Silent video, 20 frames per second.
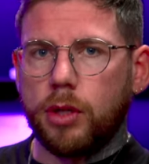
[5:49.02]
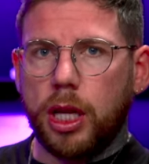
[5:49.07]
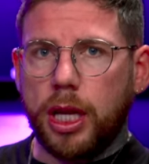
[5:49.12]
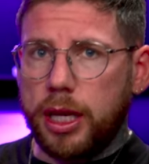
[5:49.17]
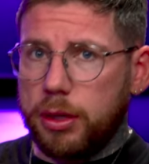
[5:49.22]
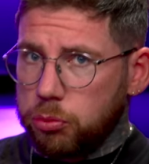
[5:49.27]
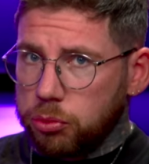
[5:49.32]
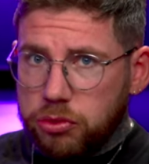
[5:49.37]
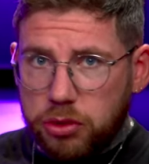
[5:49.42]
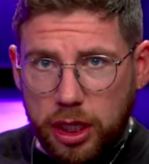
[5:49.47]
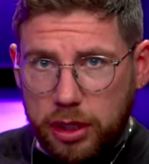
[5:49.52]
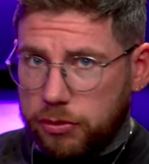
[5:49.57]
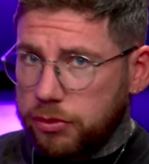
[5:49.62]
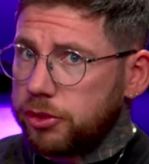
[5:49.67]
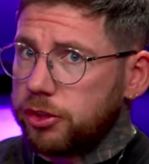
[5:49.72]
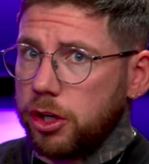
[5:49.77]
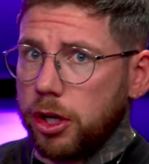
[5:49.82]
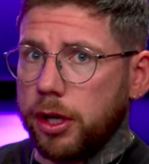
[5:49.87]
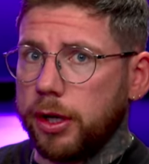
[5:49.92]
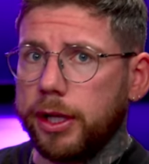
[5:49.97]
it's
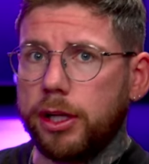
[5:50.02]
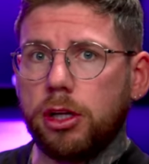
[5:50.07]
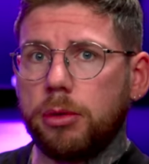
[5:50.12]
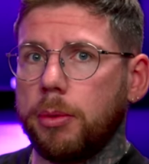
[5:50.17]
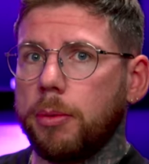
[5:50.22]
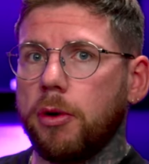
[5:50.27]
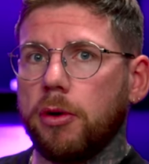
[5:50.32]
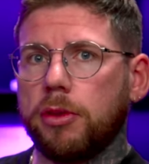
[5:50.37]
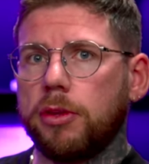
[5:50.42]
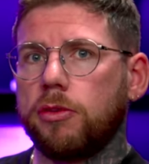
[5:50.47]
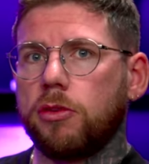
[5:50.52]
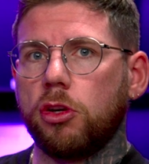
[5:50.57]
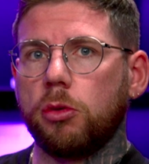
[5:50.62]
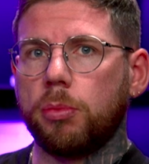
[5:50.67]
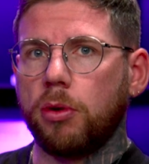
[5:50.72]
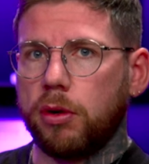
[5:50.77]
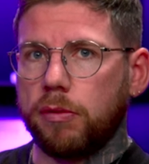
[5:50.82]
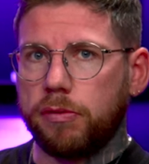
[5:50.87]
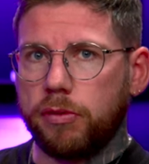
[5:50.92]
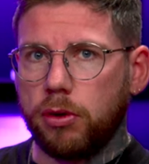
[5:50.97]
certainly going to be more than
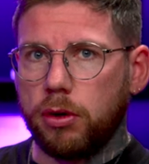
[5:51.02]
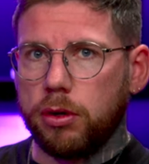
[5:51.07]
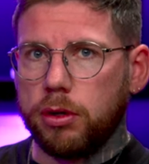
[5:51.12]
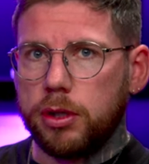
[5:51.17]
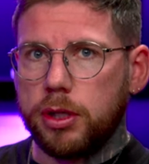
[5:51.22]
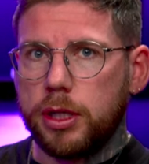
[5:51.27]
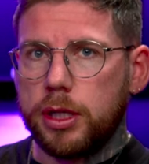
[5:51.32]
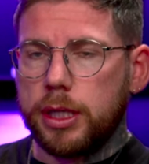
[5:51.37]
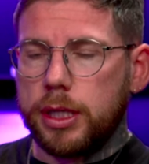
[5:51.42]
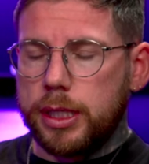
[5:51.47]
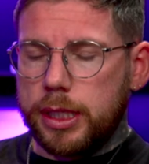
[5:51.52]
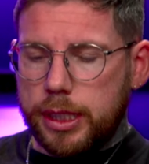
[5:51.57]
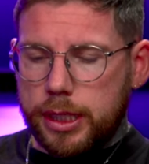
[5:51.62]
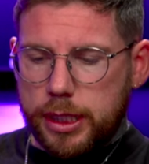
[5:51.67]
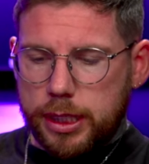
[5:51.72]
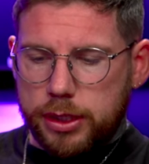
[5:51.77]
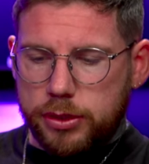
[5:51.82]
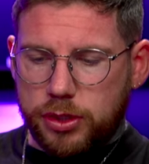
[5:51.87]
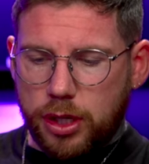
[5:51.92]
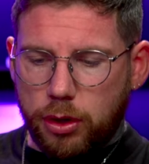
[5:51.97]
2.4.
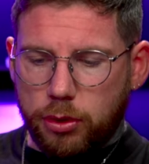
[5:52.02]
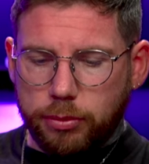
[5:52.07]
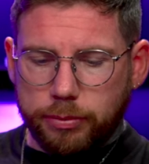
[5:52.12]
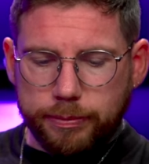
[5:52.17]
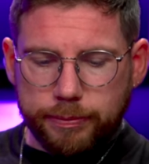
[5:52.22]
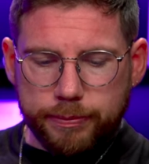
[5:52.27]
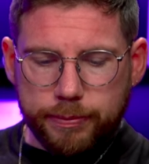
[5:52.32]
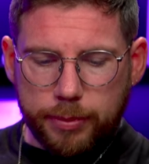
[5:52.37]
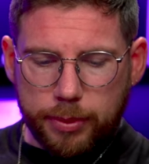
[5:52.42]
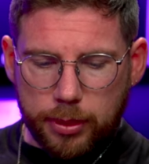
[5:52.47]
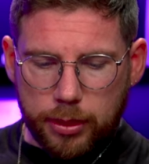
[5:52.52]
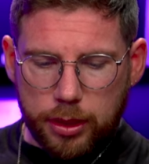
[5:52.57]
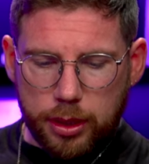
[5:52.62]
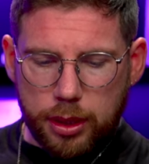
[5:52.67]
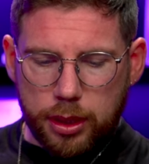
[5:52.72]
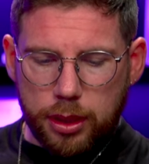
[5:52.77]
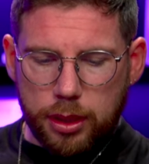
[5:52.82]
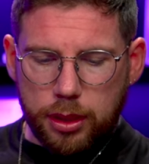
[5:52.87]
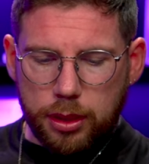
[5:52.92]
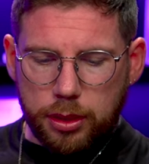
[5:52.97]
So
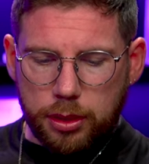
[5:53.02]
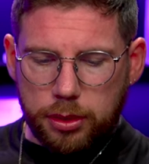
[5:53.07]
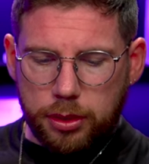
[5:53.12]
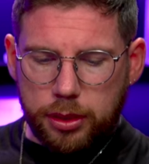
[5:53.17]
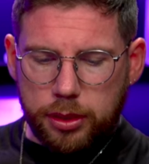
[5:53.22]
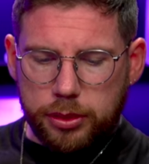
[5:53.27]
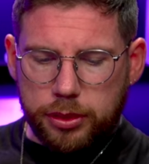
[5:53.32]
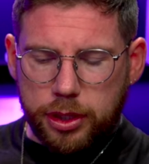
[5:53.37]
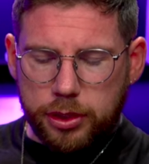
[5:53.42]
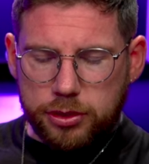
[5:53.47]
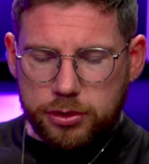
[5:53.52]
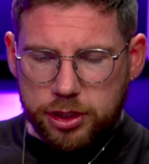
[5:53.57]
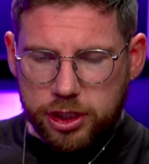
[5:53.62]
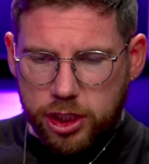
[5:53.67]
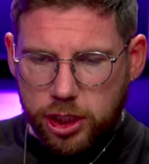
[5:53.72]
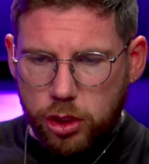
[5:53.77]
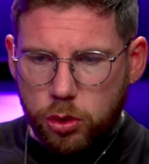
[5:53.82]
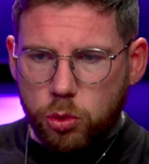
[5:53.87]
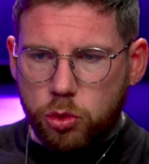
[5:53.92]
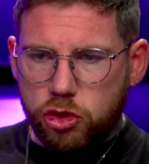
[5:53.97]
there's
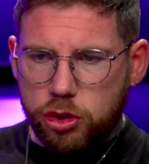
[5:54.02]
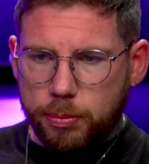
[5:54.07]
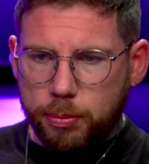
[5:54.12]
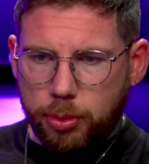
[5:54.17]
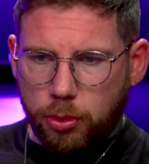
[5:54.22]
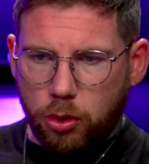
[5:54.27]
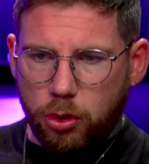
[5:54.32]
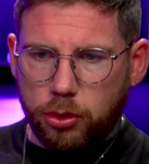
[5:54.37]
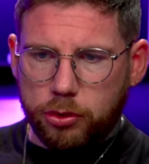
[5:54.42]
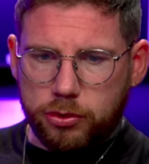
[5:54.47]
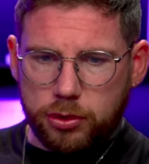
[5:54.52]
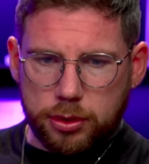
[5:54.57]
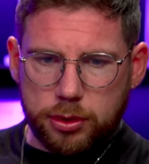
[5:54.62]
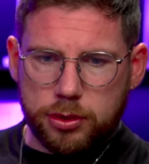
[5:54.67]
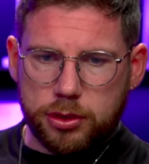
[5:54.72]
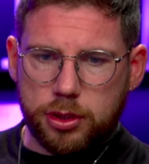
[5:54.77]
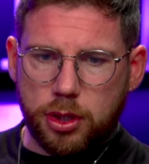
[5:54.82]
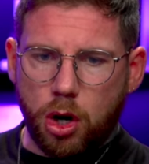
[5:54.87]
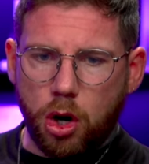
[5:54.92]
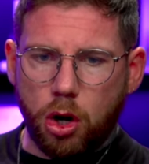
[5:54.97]
huge
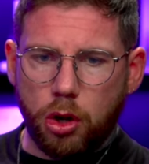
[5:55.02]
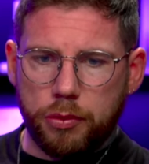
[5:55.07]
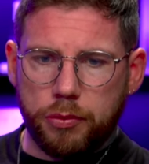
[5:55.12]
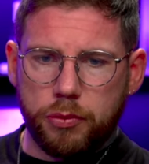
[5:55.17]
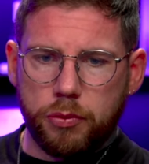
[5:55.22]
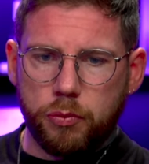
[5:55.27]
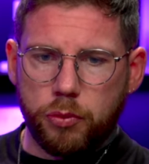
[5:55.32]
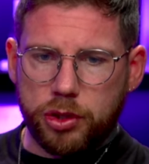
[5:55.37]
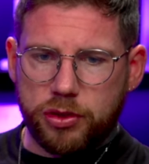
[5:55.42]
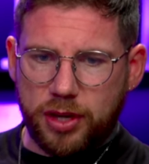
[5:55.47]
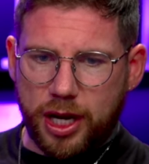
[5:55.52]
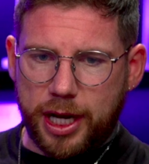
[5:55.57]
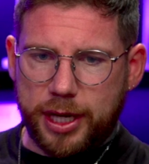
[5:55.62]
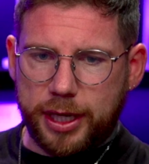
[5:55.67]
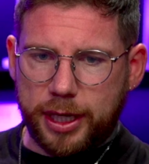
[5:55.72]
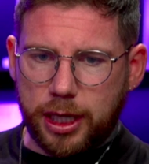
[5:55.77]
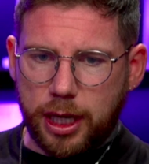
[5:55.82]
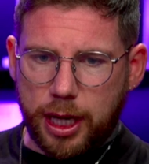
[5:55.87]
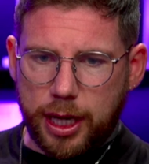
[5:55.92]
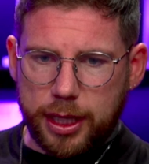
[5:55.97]
importance on
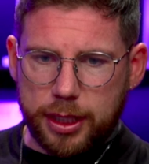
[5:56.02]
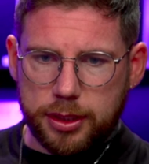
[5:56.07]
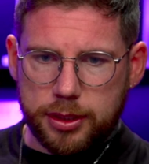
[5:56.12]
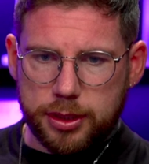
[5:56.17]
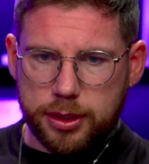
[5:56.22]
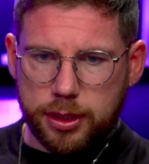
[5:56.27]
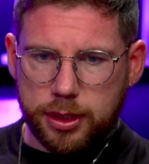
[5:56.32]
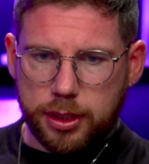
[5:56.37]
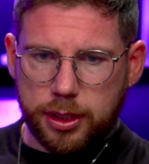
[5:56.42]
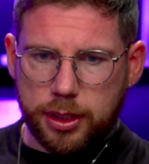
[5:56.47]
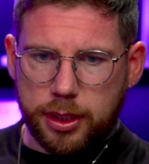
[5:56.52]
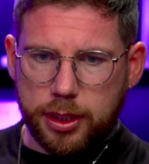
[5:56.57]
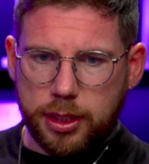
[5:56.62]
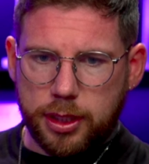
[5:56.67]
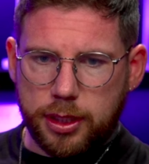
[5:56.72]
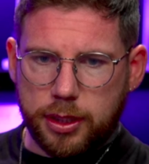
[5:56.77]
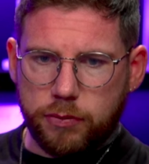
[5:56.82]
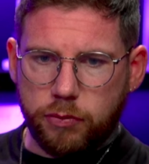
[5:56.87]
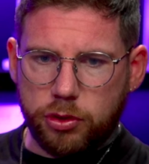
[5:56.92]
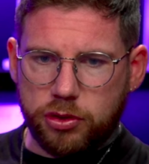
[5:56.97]
retaining clients.
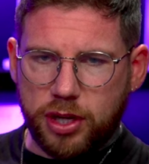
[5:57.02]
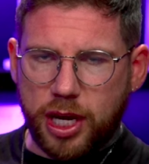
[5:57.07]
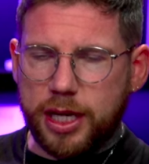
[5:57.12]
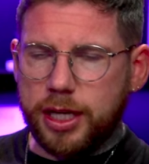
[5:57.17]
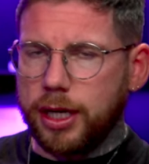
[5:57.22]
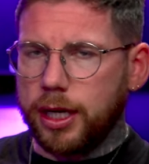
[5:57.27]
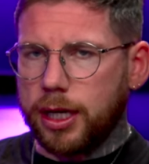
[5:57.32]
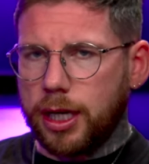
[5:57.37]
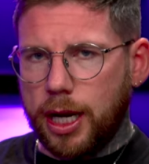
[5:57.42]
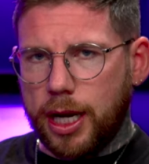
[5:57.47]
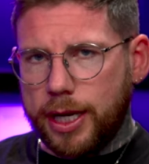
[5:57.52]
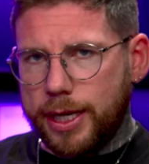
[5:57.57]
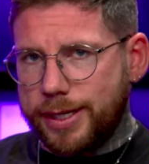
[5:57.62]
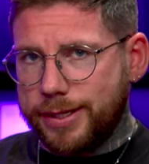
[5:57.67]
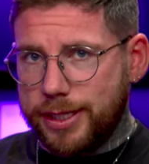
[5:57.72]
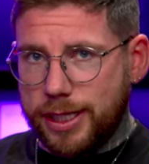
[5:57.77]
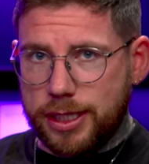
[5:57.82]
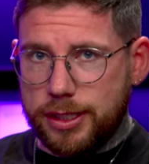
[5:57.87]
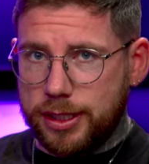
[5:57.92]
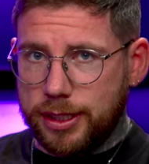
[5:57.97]
Retaining a client is
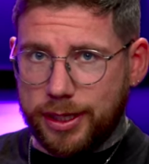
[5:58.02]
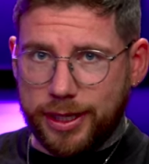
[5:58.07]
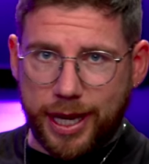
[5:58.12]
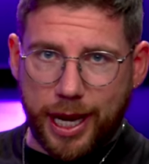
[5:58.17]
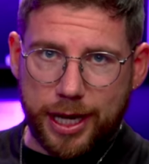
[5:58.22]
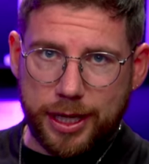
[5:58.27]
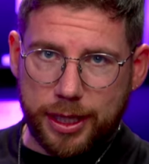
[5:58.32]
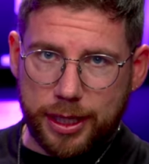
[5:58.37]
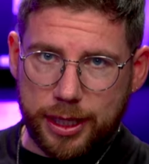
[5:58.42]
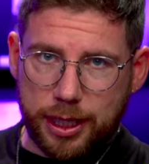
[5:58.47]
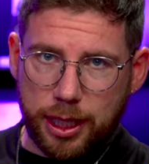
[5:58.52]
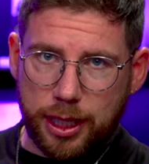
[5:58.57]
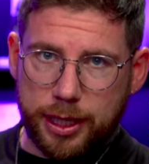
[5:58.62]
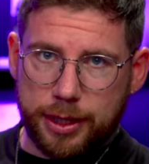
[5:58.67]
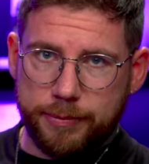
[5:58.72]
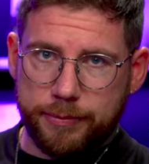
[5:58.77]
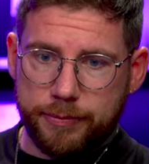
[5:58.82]
easier than gaining a client.